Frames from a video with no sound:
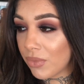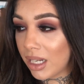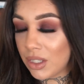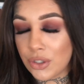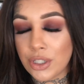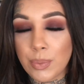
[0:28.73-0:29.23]

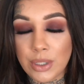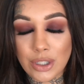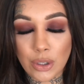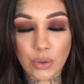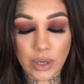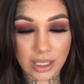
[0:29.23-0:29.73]
it's just been
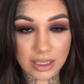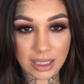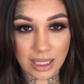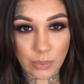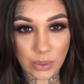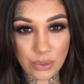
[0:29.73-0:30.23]
so
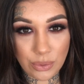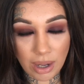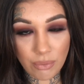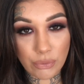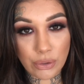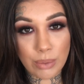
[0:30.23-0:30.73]
crazy. When you
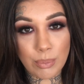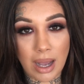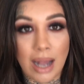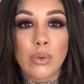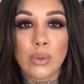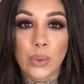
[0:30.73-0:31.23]
come from,
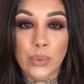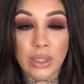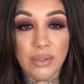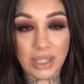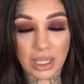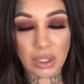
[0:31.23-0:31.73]
we were
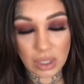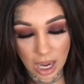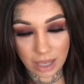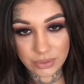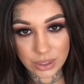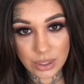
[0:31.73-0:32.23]
living in a loft.